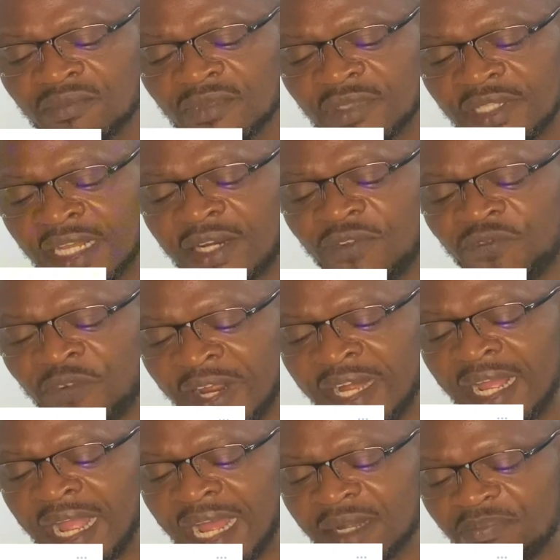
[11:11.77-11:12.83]
The defender
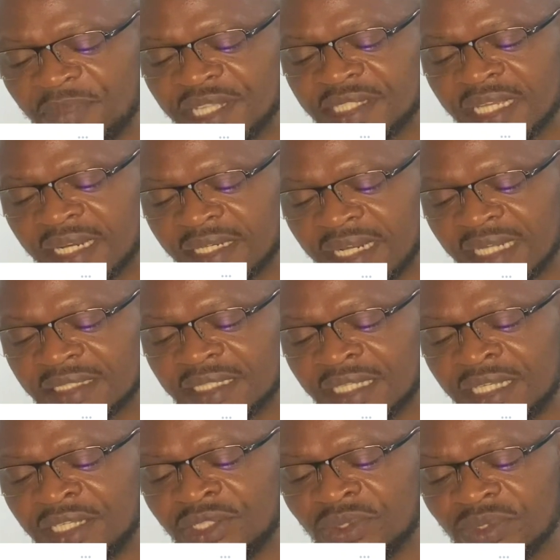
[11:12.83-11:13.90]
admitted that
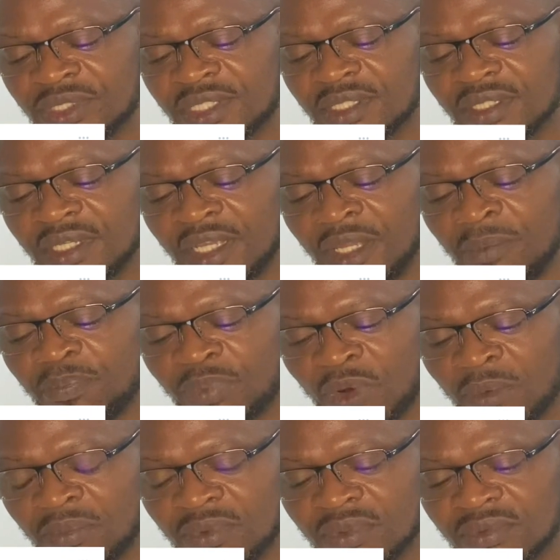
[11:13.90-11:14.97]
he used
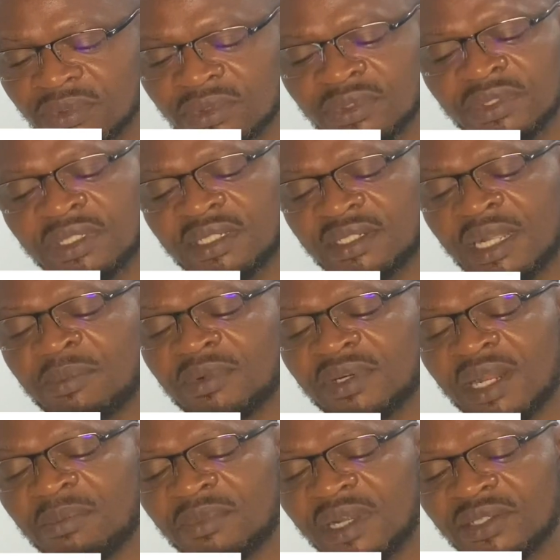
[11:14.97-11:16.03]
improper. No, come
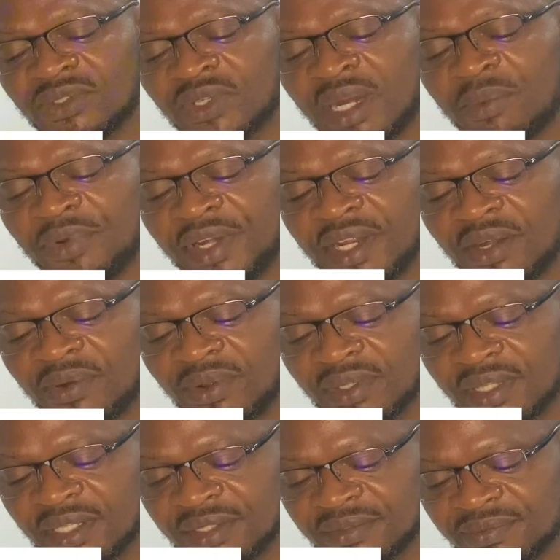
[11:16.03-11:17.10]
on. I'm reading the wrong
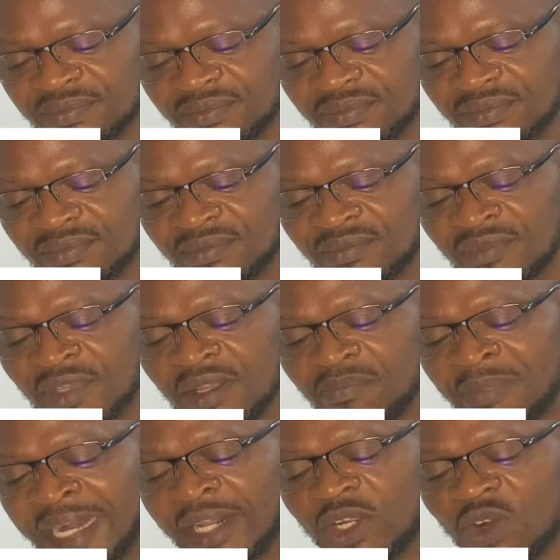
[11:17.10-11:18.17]
thing.
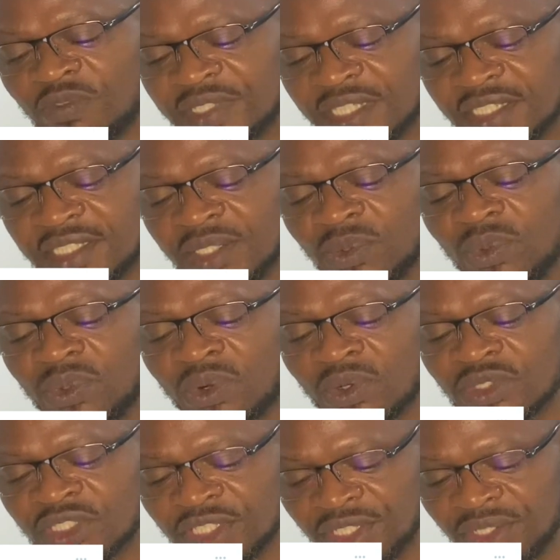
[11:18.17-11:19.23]
But the conversation will
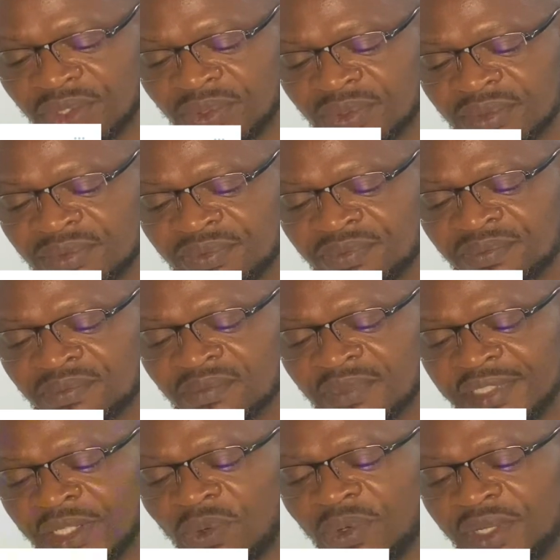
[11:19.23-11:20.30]
continue.
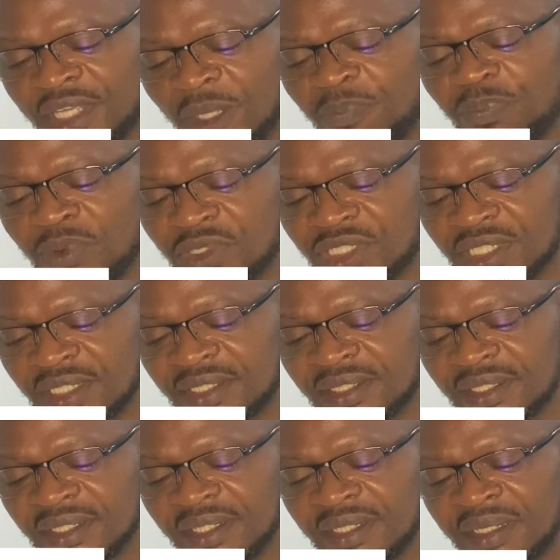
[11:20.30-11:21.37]
They will keep pushing.
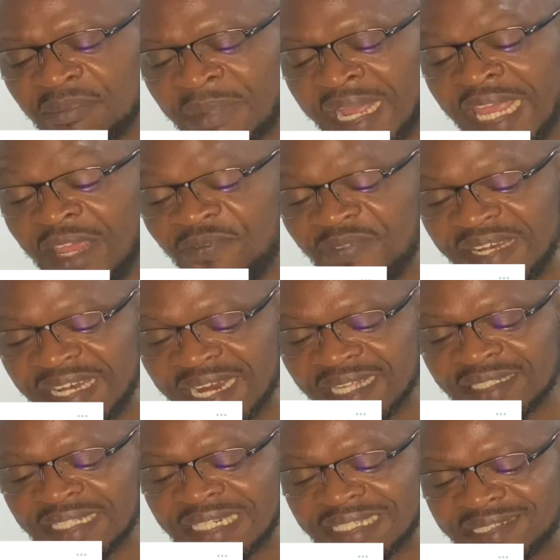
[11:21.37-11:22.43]
But if
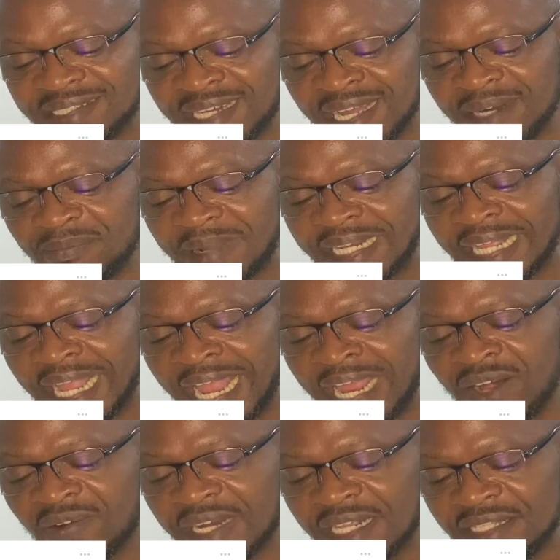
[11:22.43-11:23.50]
nothing is done by the end
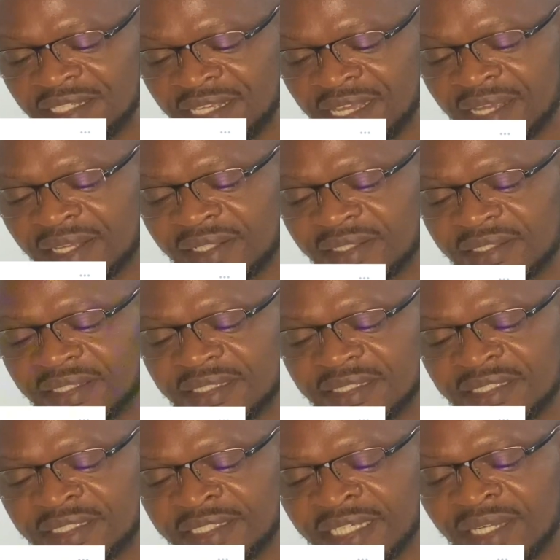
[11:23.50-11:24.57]
of the year,
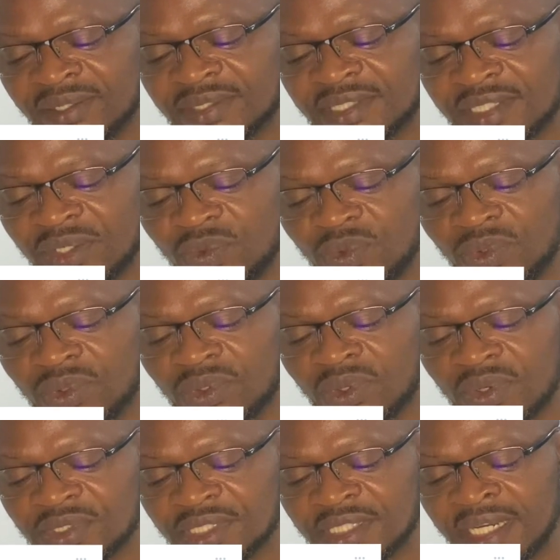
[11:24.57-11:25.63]
Chelsea will
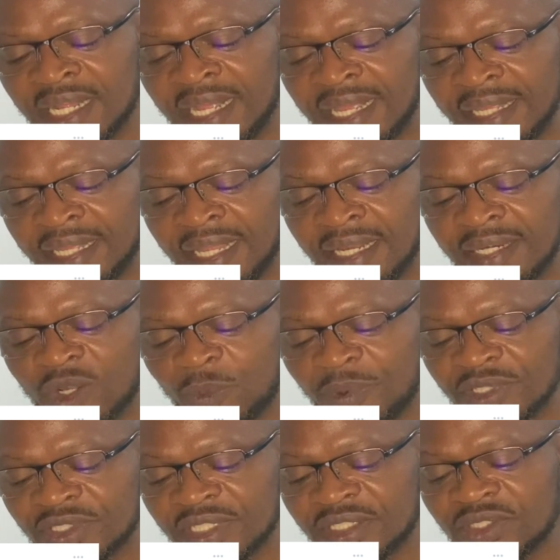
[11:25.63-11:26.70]
consider again the
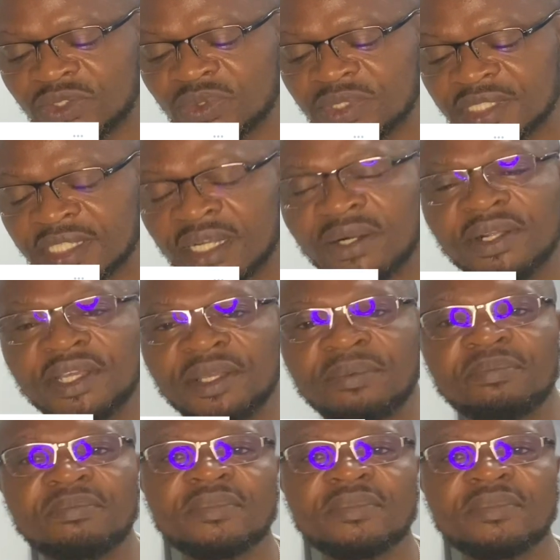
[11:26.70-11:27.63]
opportunity to sell him.